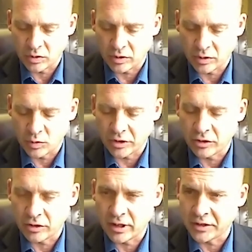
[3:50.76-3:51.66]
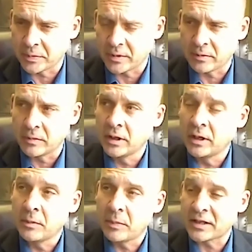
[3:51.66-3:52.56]
when her husband
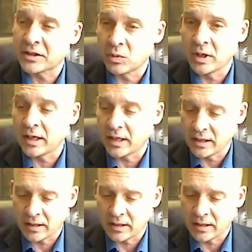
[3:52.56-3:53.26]
passed away,